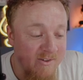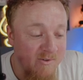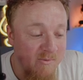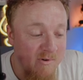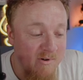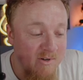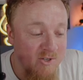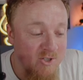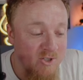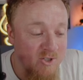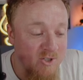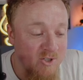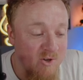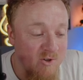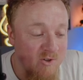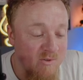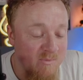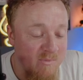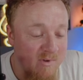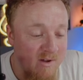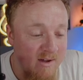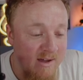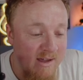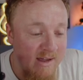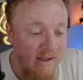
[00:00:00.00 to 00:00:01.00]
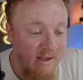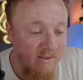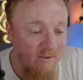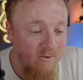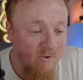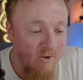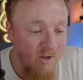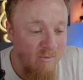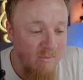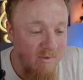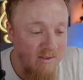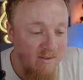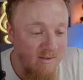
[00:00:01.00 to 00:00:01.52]
So I'm going to choose my
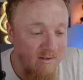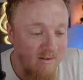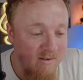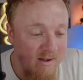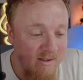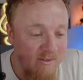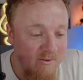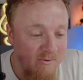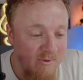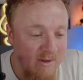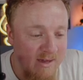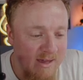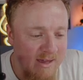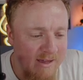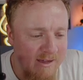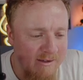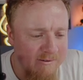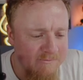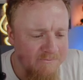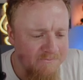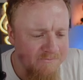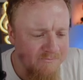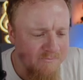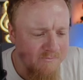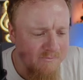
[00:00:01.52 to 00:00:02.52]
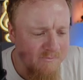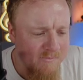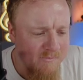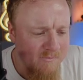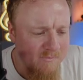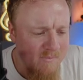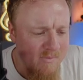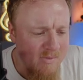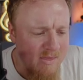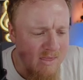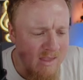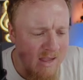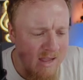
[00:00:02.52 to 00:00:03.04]
document title here,
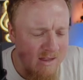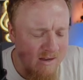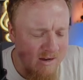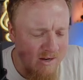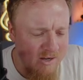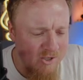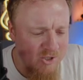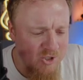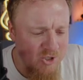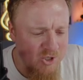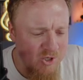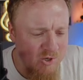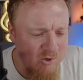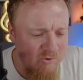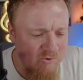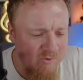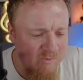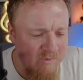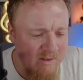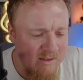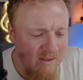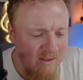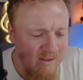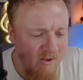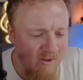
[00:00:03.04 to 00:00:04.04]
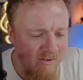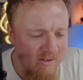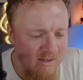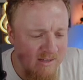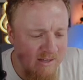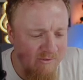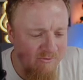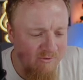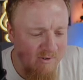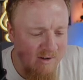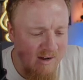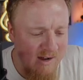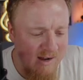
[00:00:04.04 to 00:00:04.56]
and I can choose from these lots of
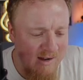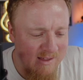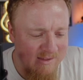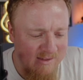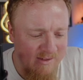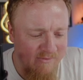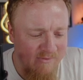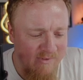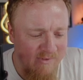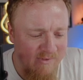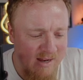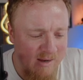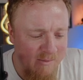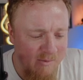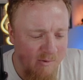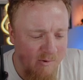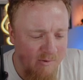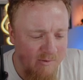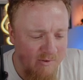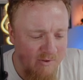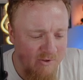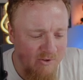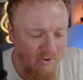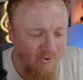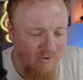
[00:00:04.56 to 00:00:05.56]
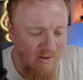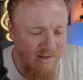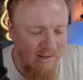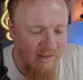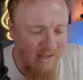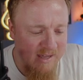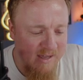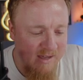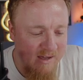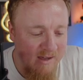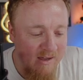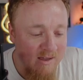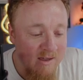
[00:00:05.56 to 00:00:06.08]
different colors available on the screen
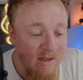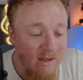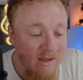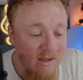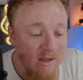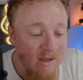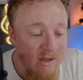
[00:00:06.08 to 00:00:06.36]
here.